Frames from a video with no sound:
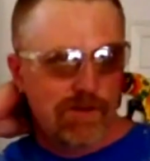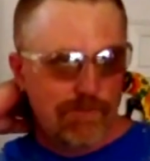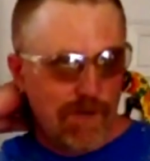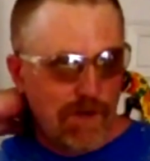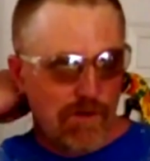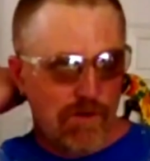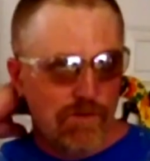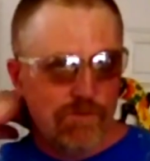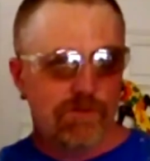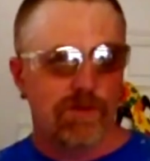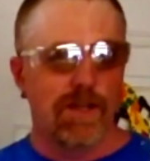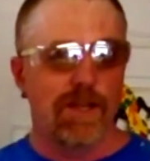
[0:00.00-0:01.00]
my whole
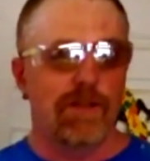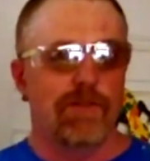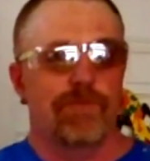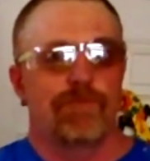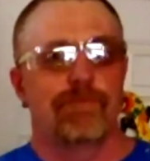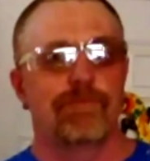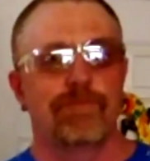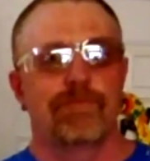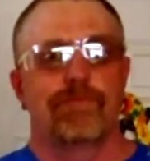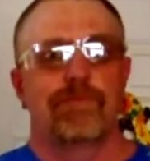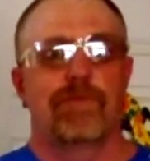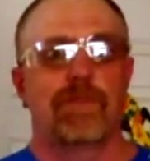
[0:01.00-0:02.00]
lathe
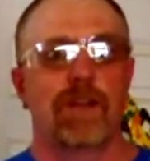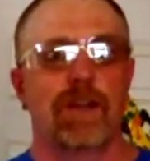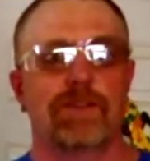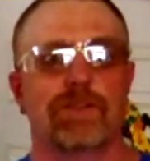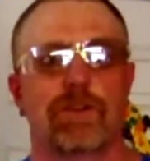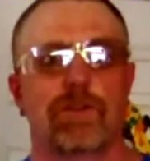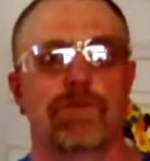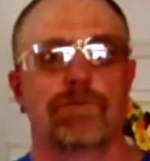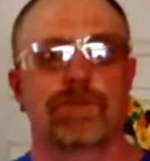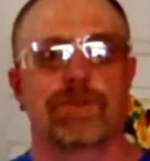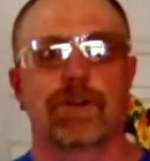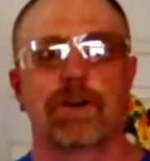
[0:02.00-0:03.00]
fiasco
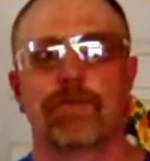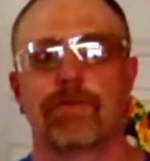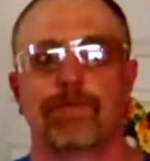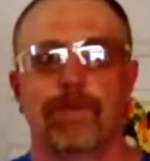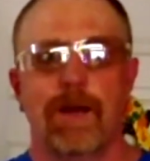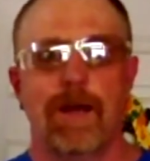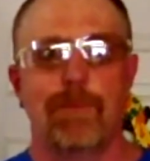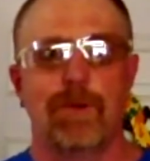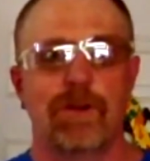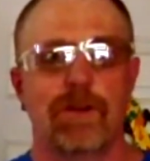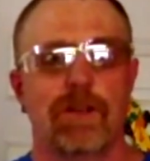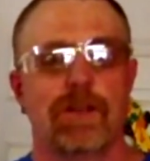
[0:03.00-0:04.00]
stuff
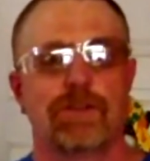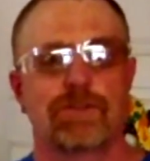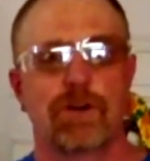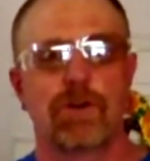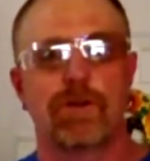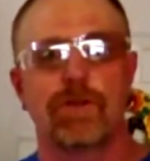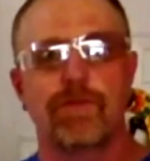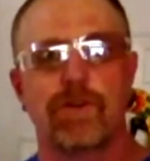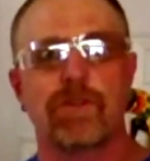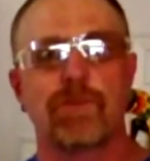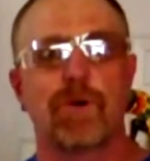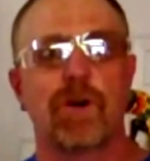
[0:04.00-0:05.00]
happened. So if you're
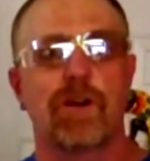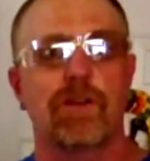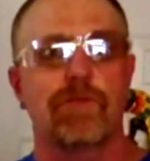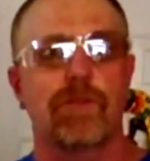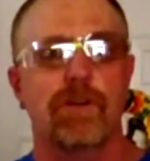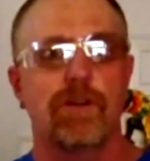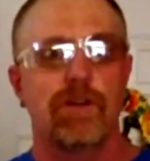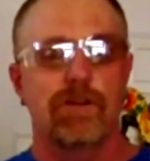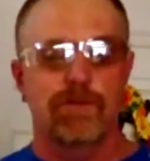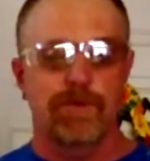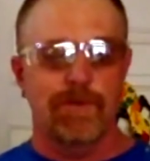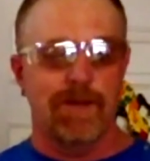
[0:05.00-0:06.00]
in the market for good
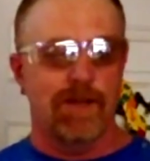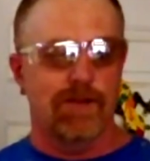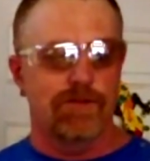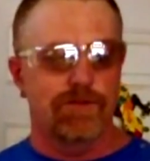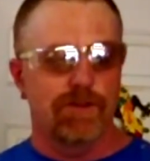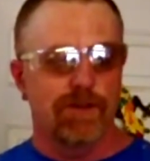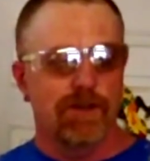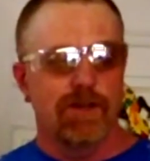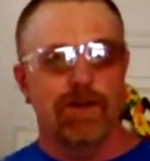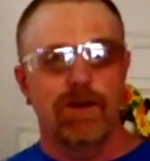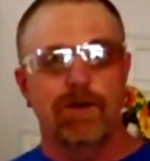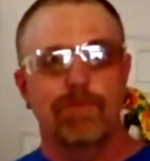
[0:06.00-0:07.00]
aluminum handles,
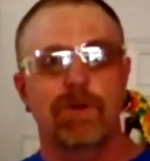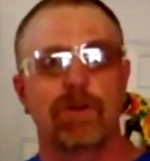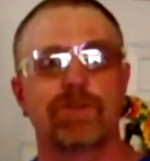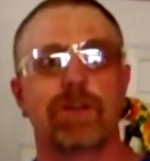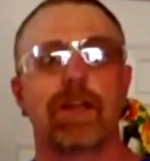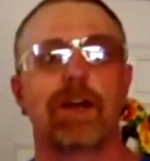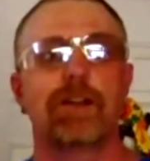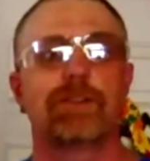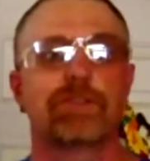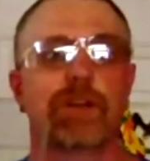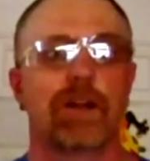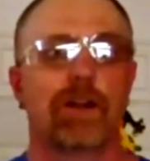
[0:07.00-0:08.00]
go check out his
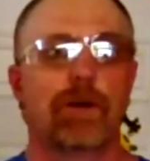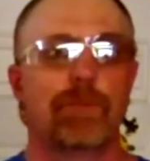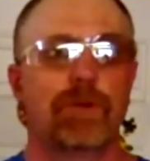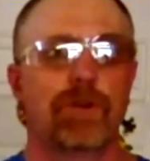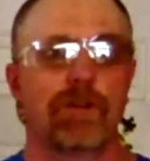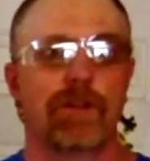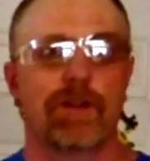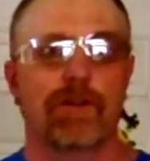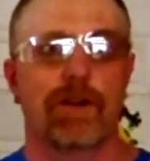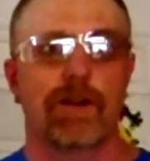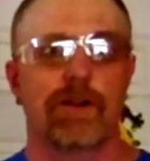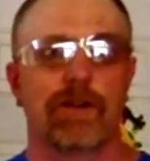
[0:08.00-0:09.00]
channel. I'll put a link
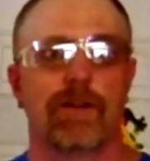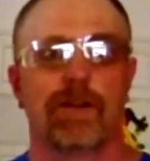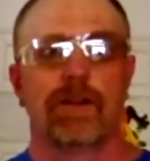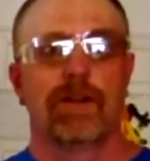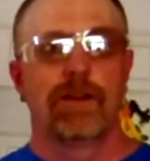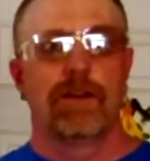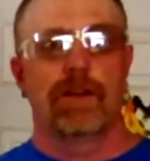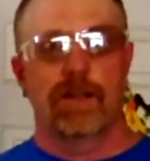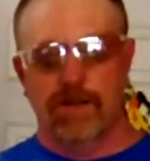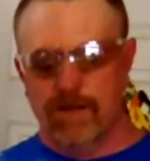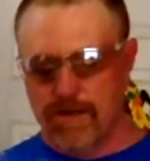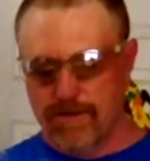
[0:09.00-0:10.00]
right here, and